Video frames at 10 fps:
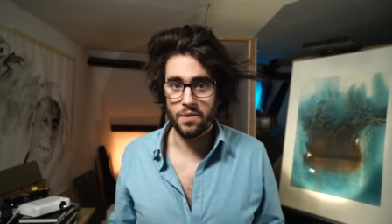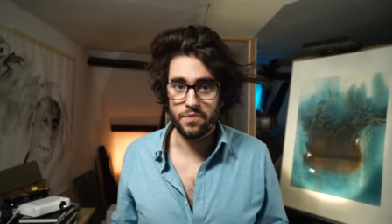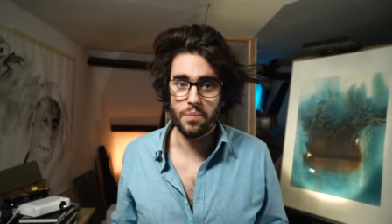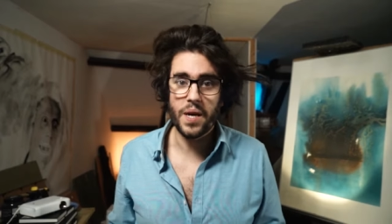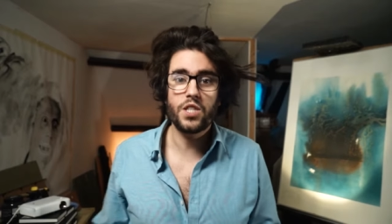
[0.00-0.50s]

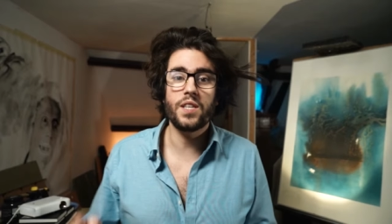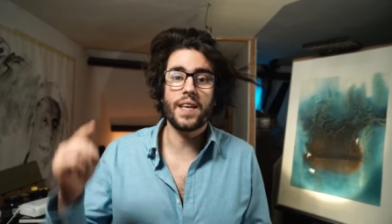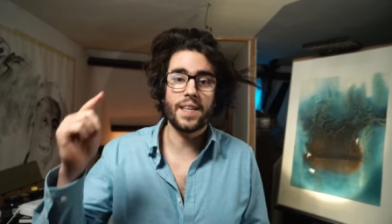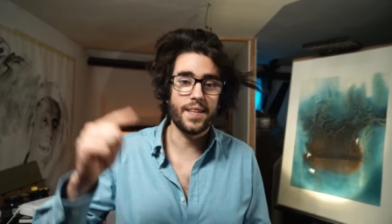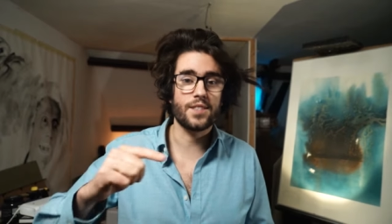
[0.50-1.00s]
information and
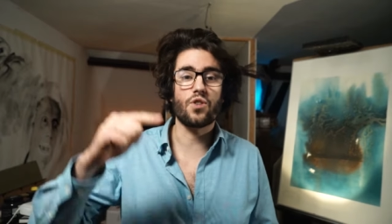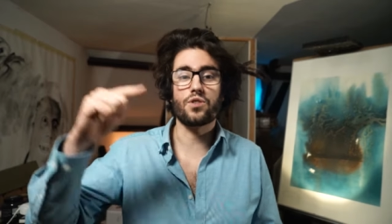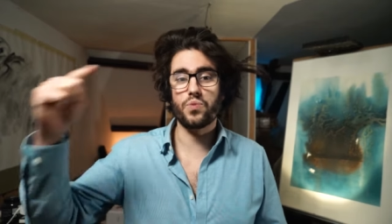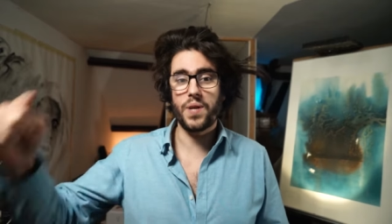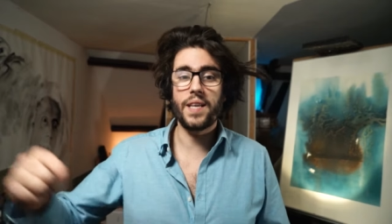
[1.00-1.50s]
can then
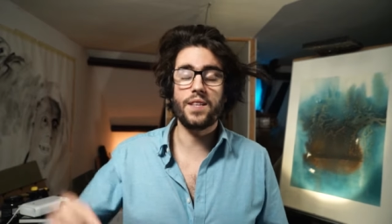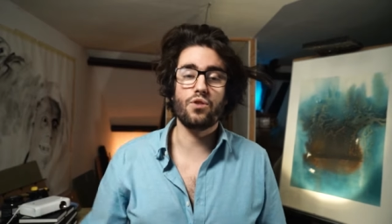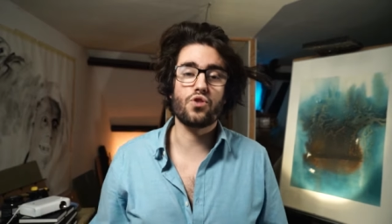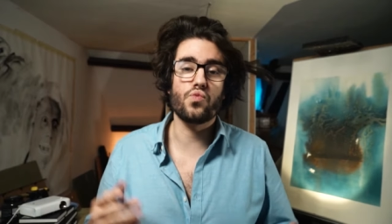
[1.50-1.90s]
start creating those